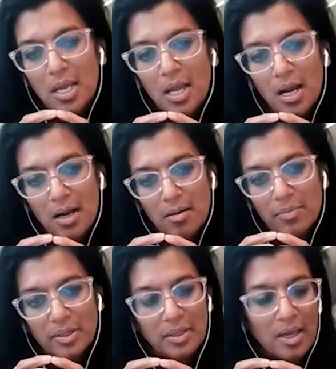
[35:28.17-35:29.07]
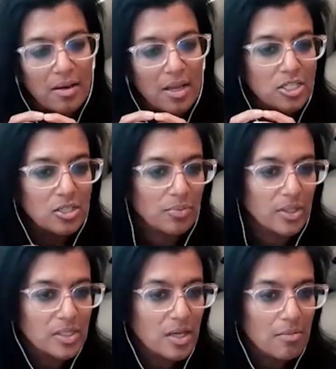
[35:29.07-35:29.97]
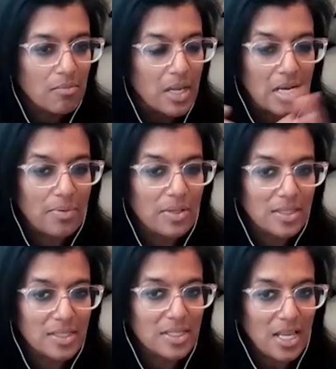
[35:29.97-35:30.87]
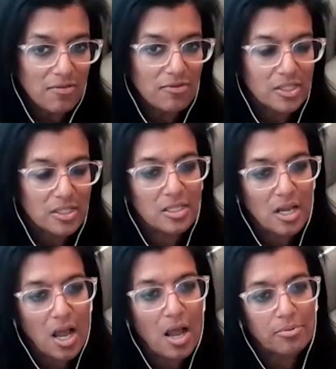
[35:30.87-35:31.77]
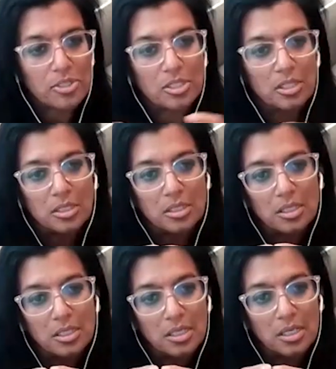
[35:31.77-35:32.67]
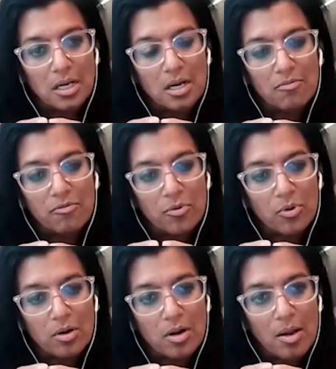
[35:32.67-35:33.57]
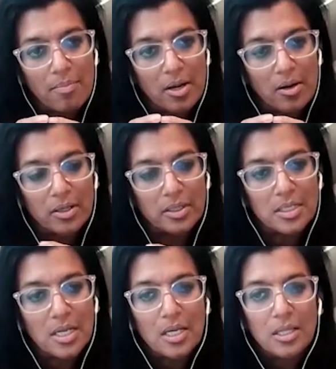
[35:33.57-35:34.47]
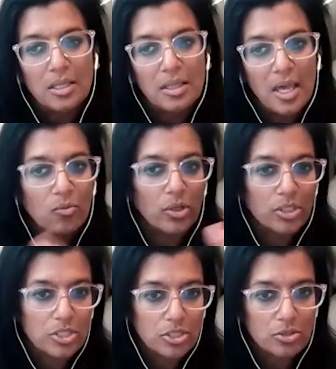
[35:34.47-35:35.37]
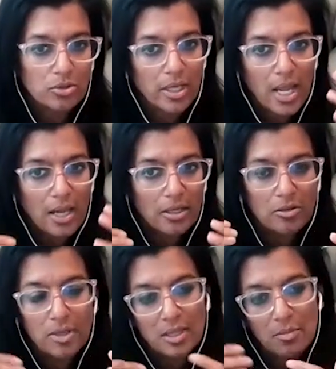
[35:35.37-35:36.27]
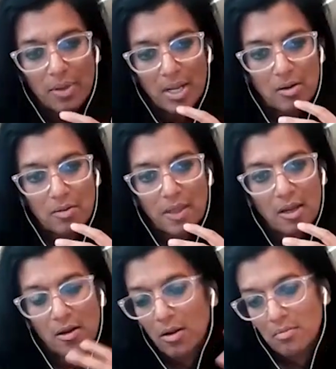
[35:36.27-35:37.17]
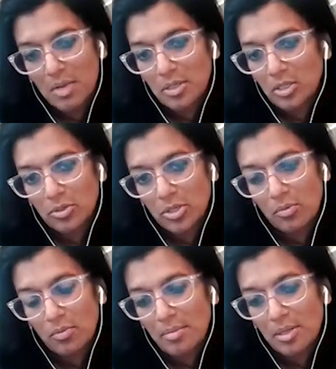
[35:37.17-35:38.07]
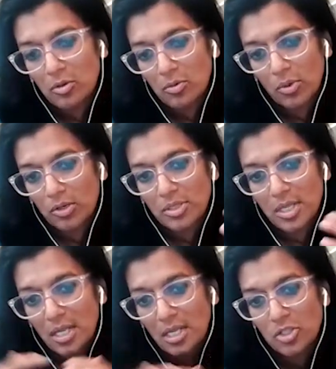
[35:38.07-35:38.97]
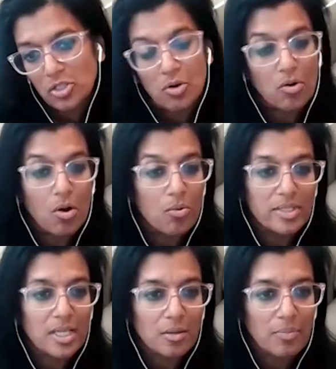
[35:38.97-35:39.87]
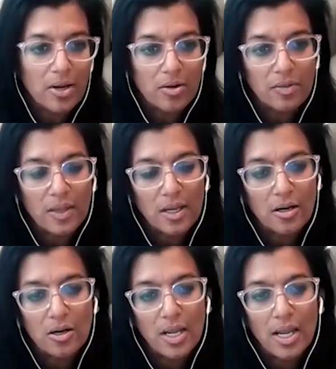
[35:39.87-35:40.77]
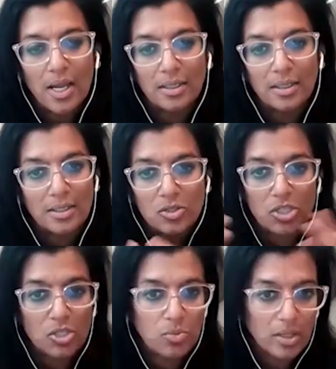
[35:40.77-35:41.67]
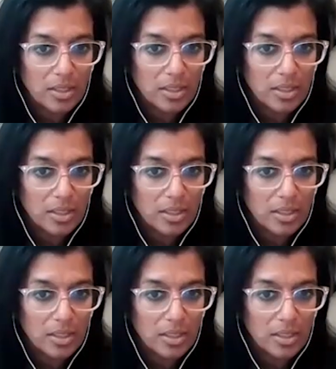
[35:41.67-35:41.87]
But that aging in place may not be the safest option for a parent. Then what to do? Like, how do you get the parent there? And maybe you don't. Maybe what you're saying is you don't always get the parent there, and it's just what it